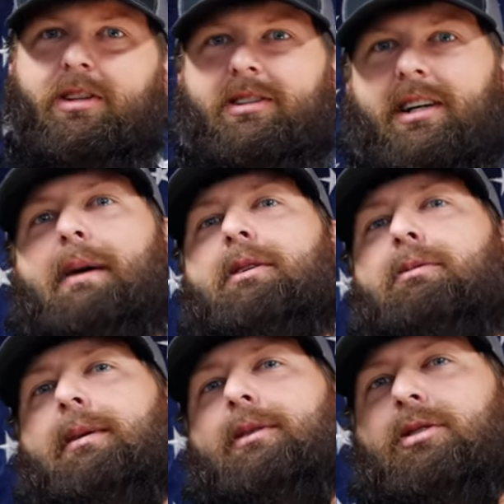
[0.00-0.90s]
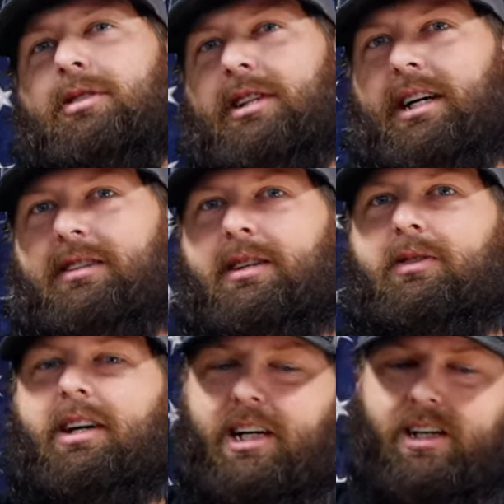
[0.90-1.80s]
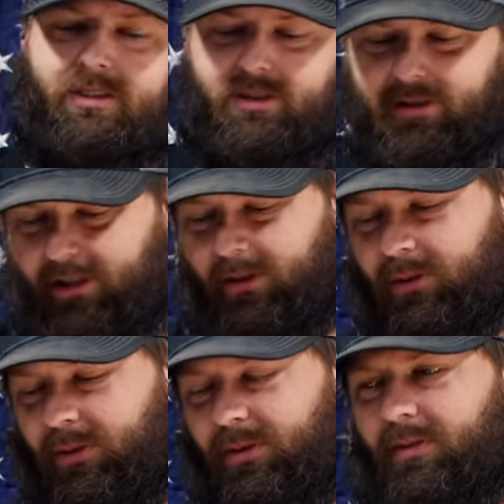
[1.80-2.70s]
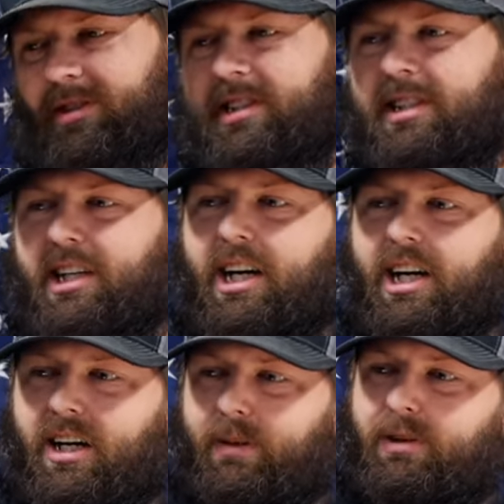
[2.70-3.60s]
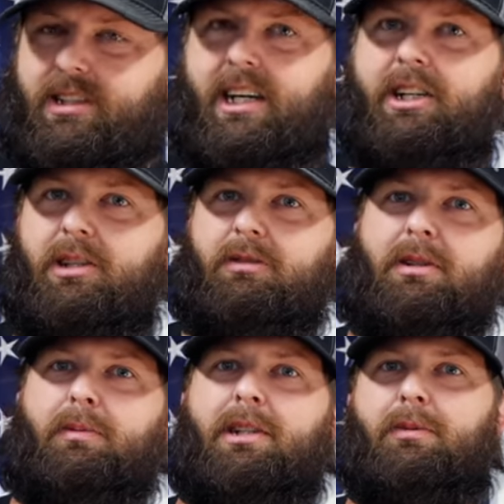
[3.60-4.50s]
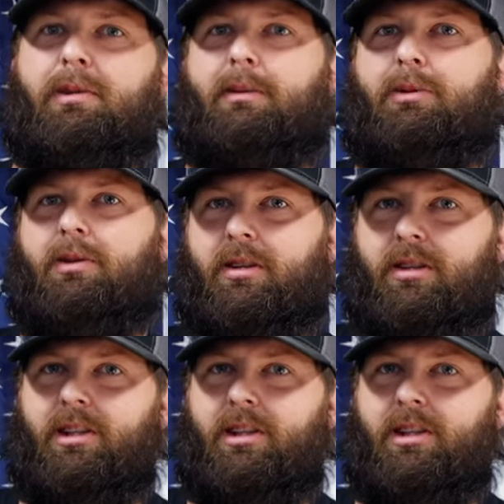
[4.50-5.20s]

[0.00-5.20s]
I said, how many pry bars you got? It's like, well, I got, you know, shorter ones. It's like, I'm not saying you don't need a bigger pry bar,